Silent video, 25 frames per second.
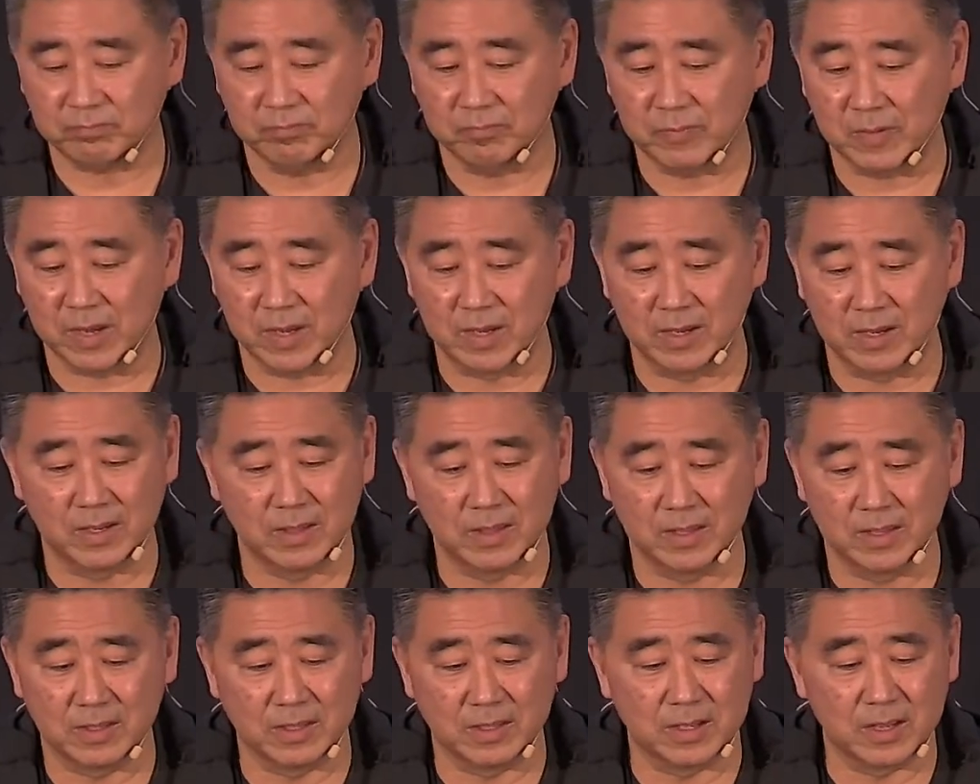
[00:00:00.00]
And I
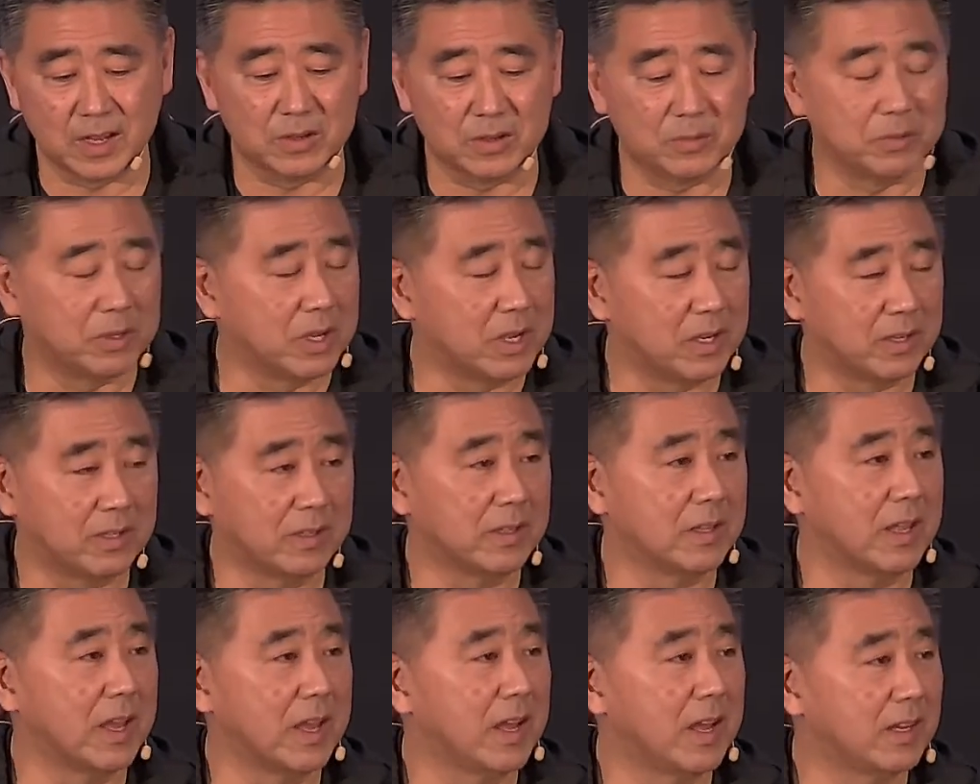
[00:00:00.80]
think God will honor
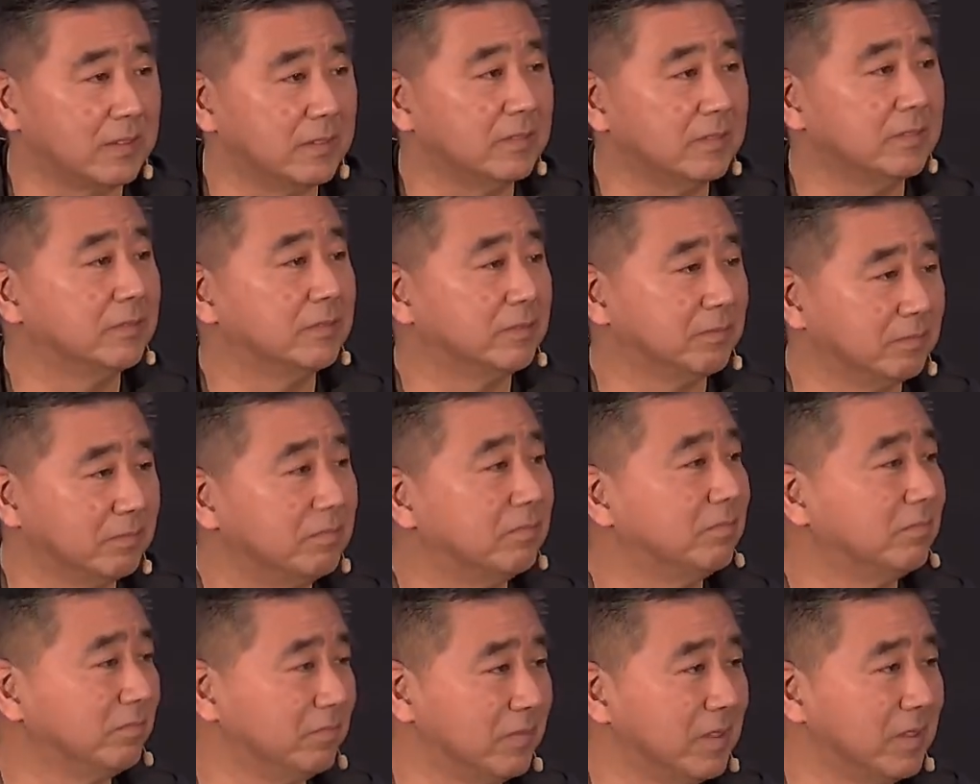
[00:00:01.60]
that.
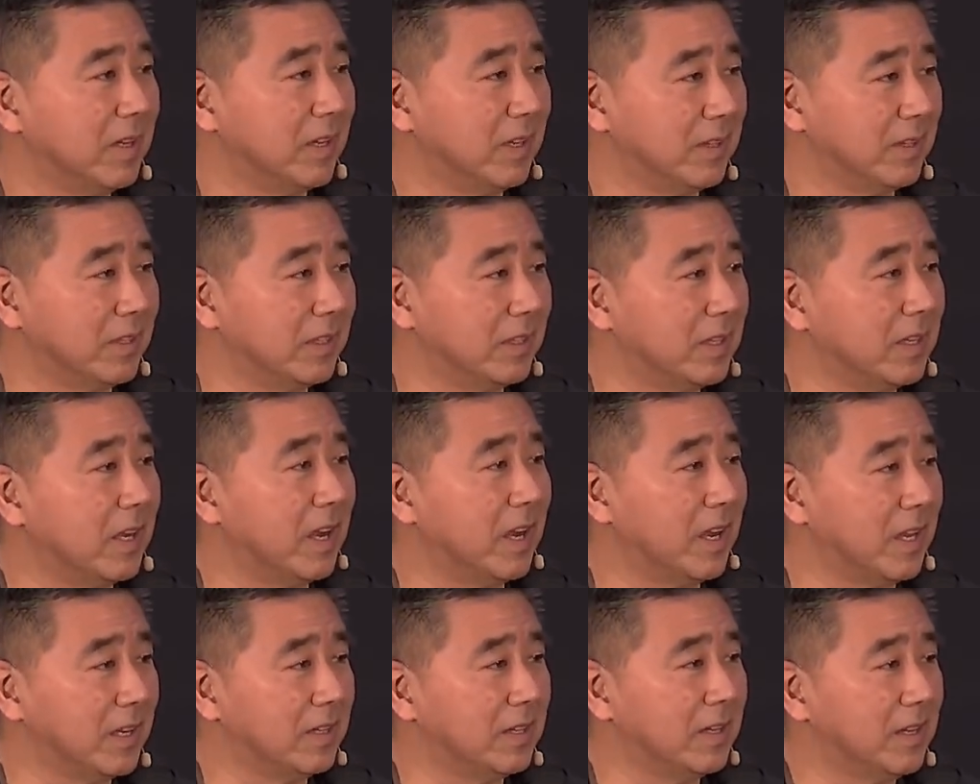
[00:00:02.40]
I think
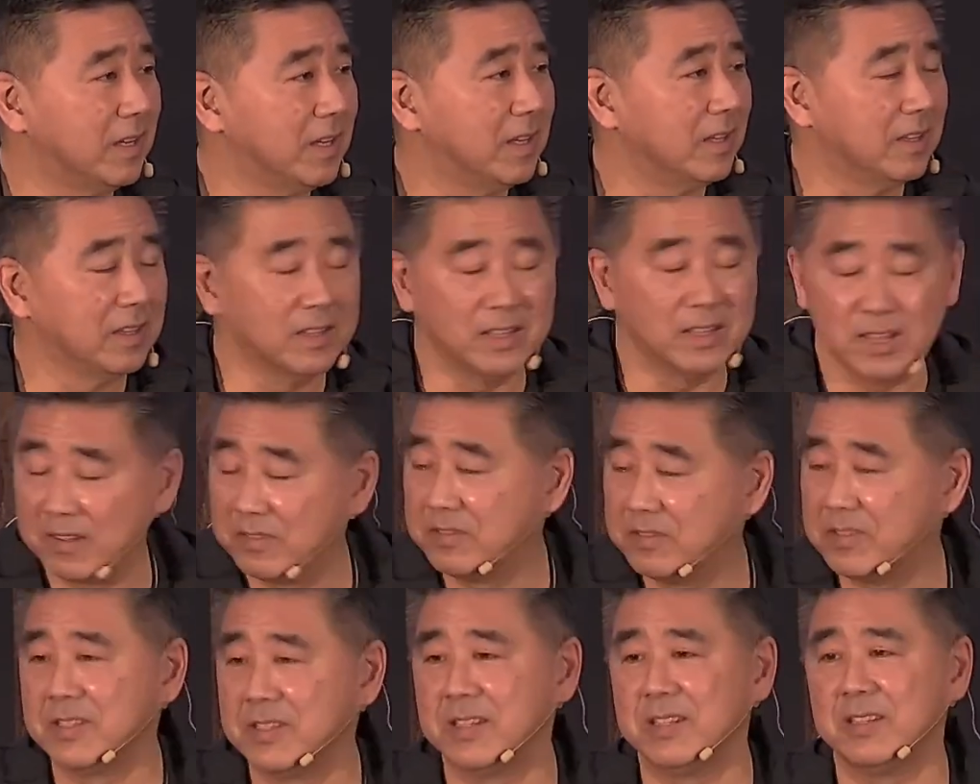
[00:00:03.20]
God
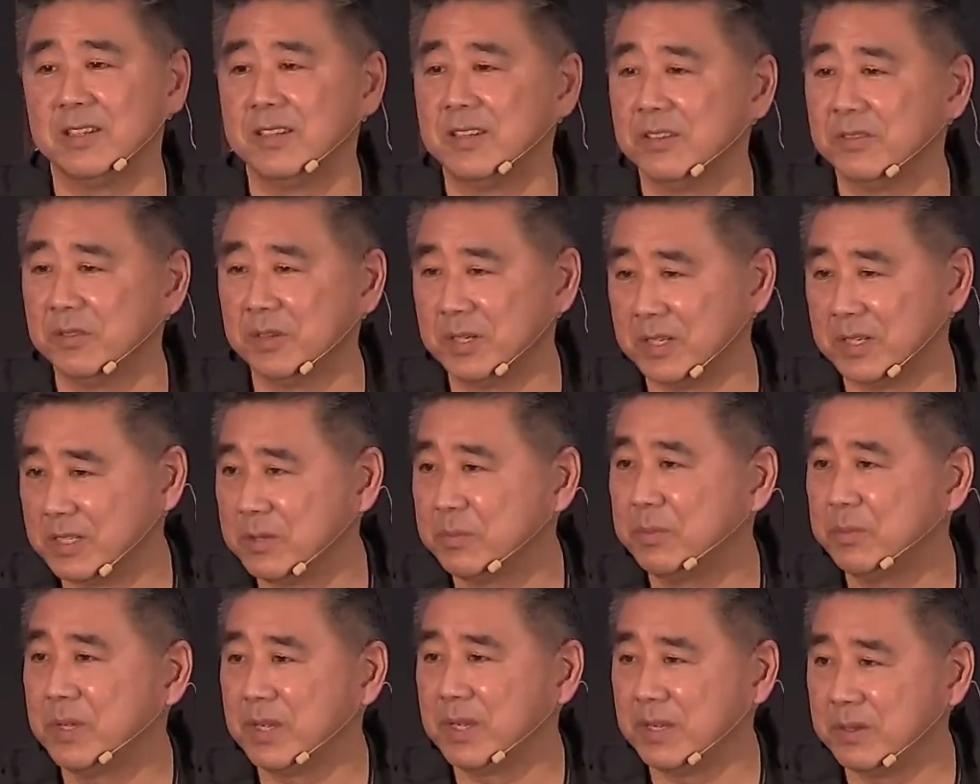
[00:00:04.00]
loves it when his
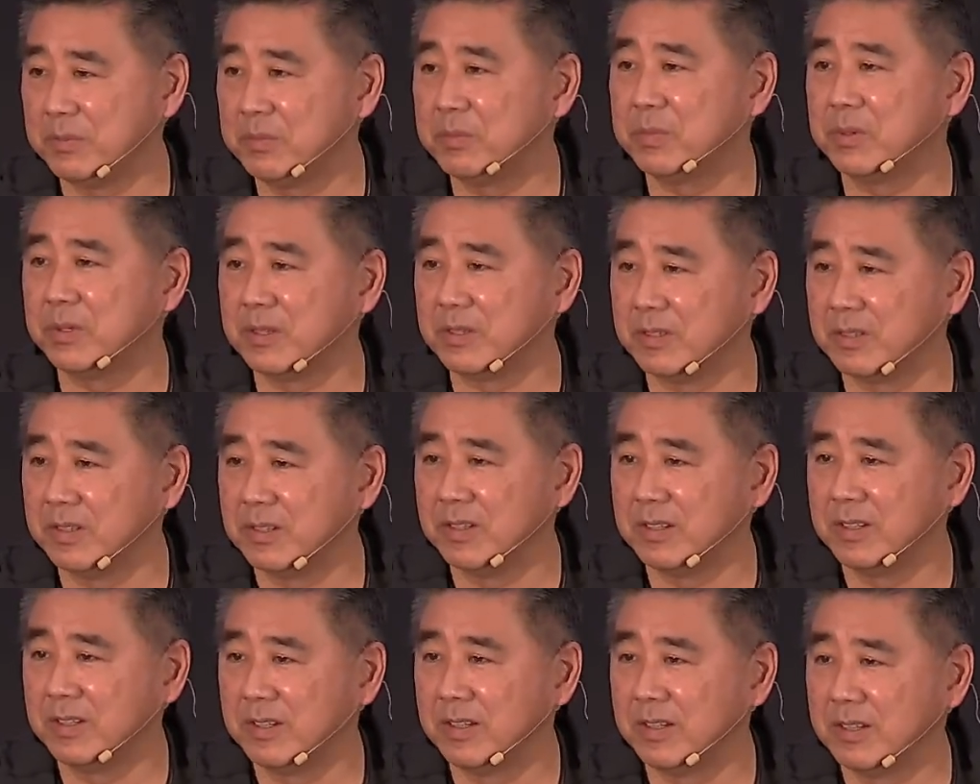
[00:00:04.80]
people
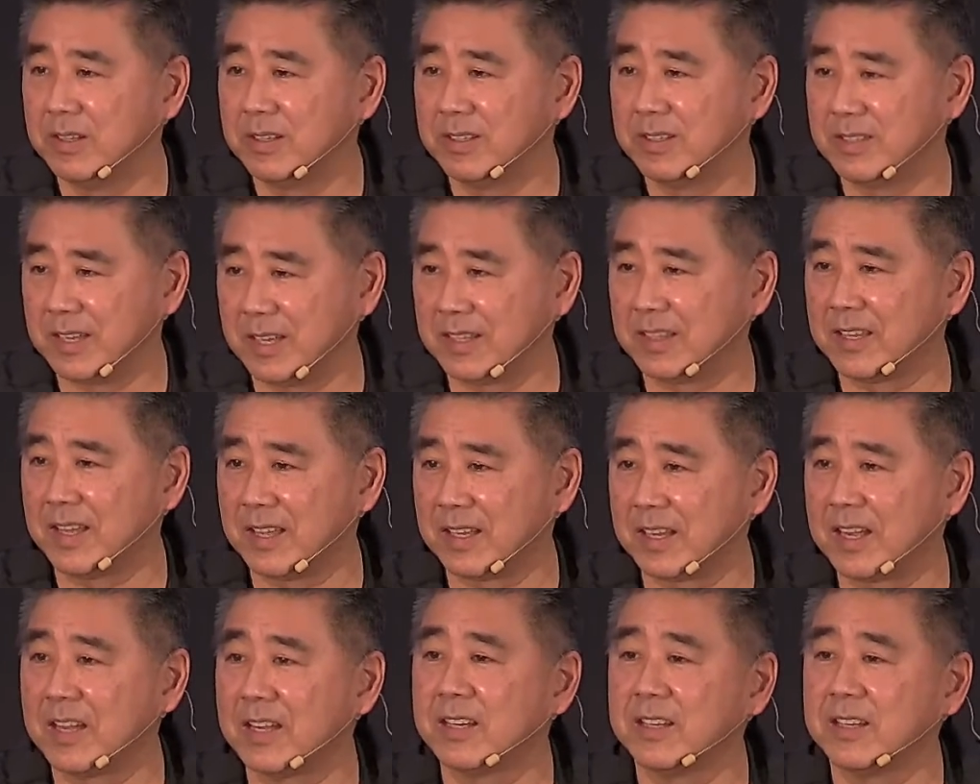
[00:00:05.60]
take that
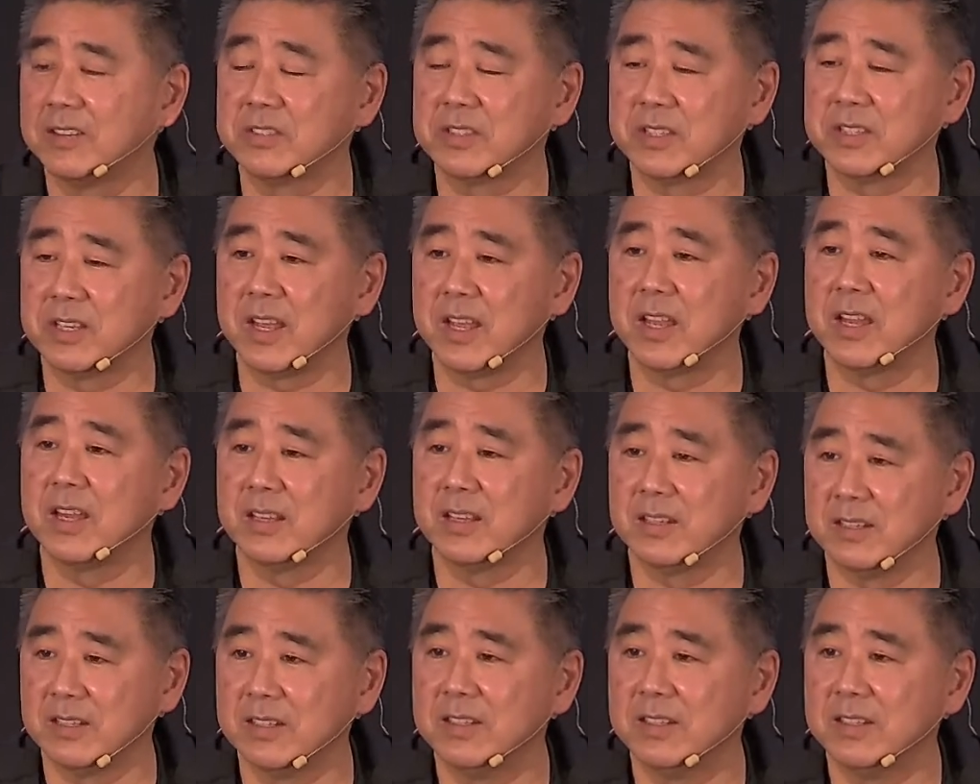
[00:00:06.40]
kind of stand